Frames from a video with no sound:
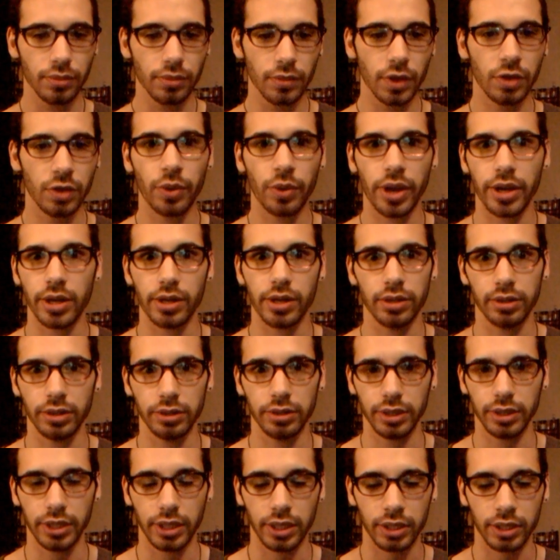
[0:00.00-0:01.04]

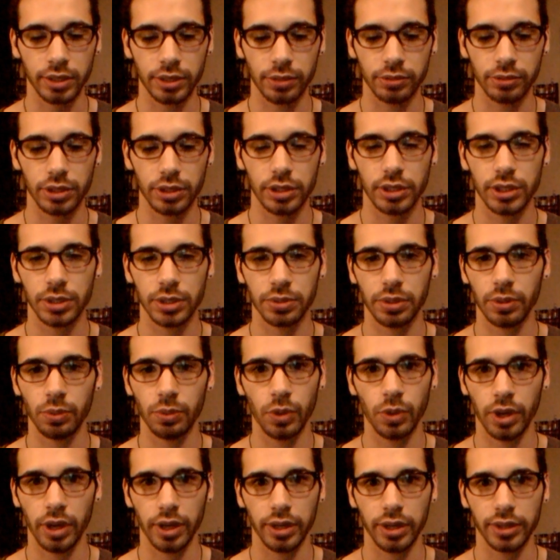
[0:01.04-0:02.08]
regularly. Don't just do it
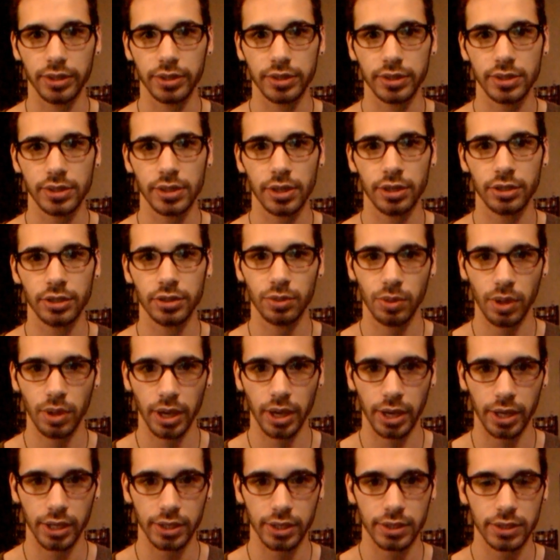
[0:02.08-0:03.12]
once or
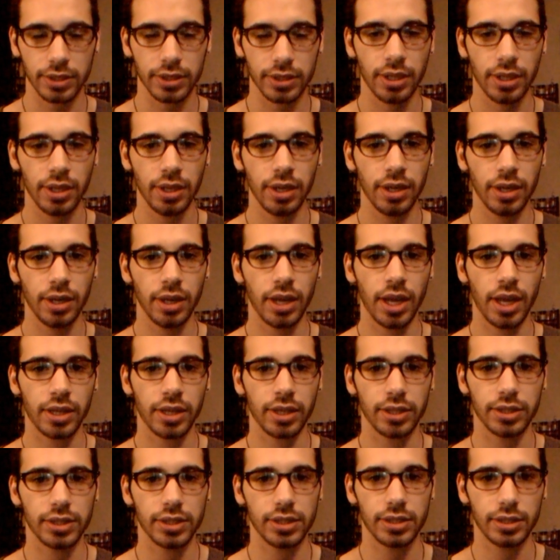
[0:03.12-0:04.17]
twice and
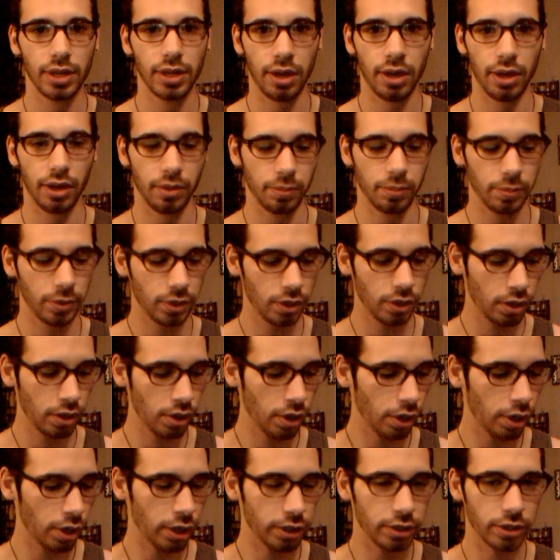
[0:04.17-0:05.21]
then stop.
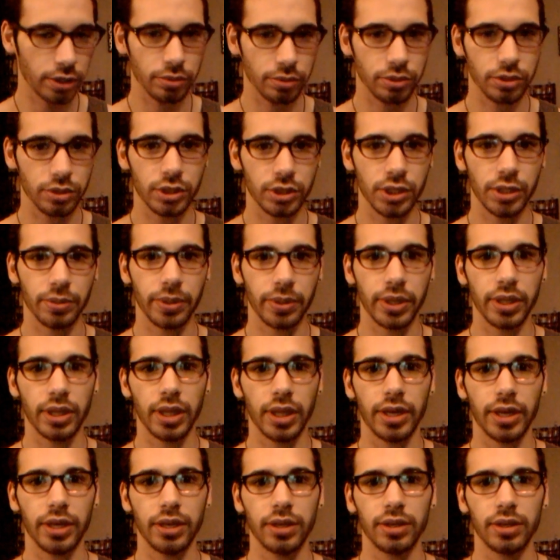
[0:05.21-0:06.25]
Or don't do it
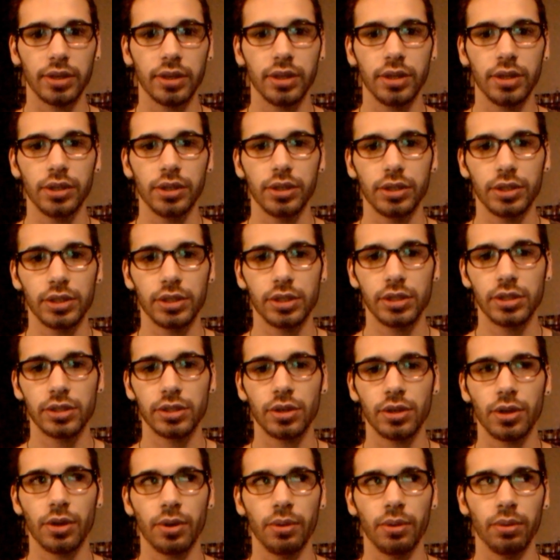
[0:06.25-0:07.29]
like
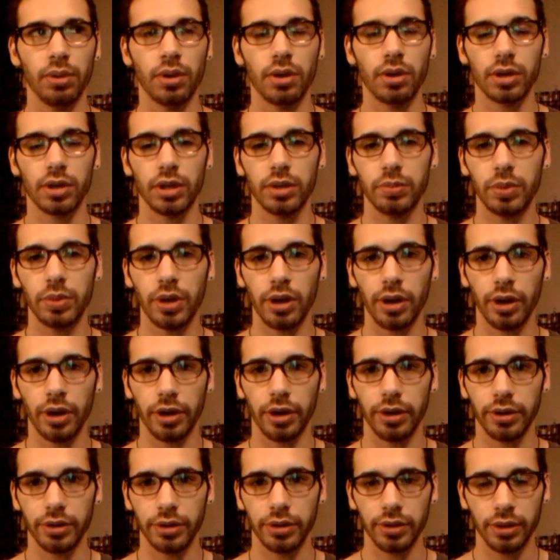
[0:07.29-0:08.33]
so long apart
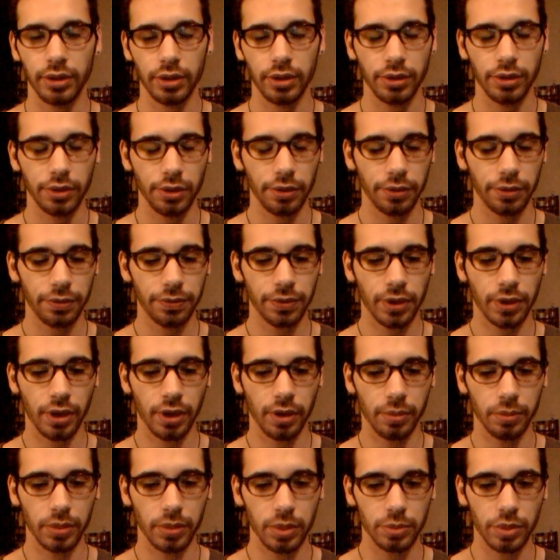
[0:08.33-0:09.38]

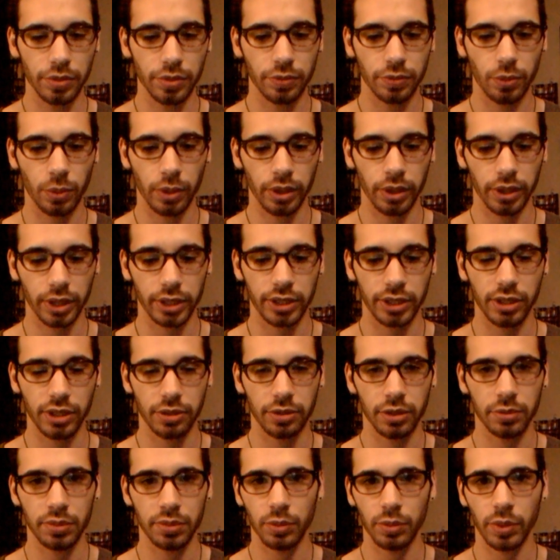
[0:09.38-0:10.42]
from before. Like, you don't want
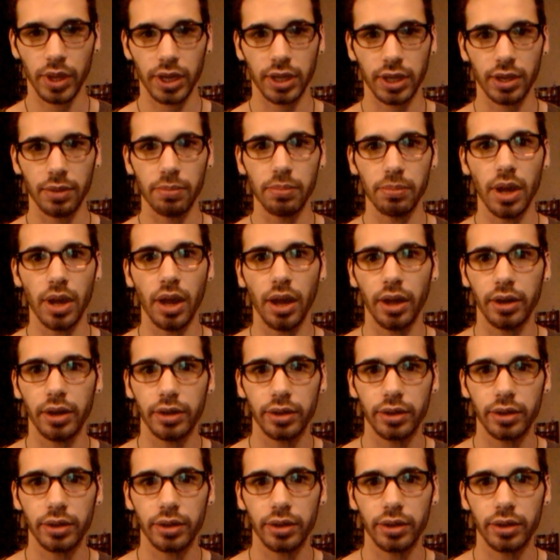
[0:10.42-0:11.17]
to be waiting a month